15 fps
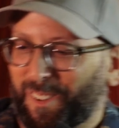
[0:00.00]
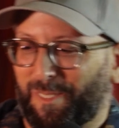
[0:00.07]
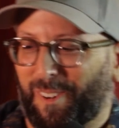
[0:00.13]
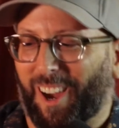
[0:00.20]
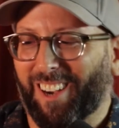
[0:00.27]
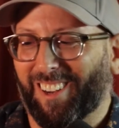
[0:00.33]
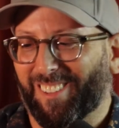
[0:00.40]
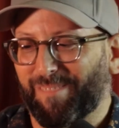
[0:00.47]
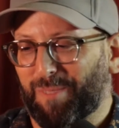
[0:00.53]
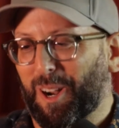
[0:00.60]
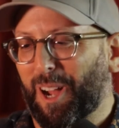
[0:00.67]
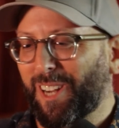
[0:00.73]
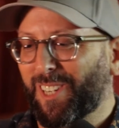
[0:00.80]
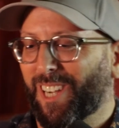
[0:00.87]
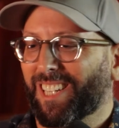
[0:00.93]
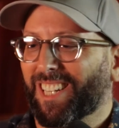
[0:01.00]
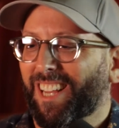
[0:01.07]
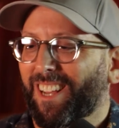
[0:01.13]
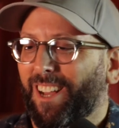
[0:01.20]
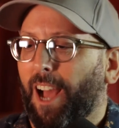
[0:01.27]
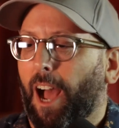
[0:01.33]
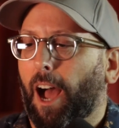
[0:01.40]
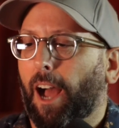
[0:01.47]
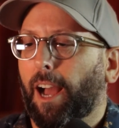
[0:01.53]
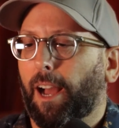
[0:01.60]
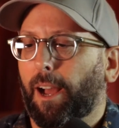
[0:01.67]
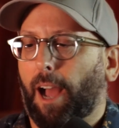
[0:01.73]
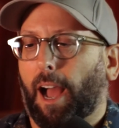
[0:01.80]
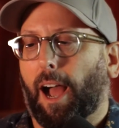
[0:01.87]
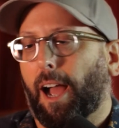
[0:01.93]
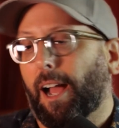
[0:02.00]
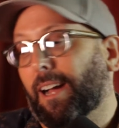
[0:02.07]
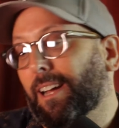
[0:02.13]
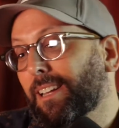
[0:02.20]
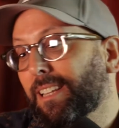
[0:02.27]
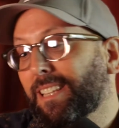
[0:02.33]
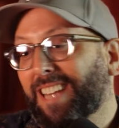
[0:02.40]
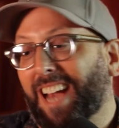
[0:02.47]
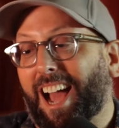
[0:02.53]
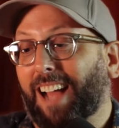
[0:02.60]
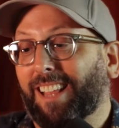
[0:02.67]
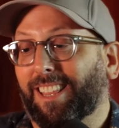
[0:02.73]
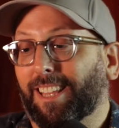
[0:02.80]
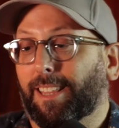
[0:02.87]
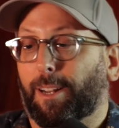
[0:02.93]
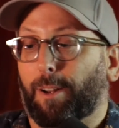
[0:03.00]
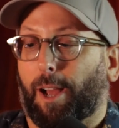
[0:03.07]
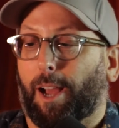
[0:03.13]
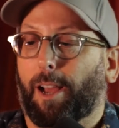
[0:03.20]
the final project. I think that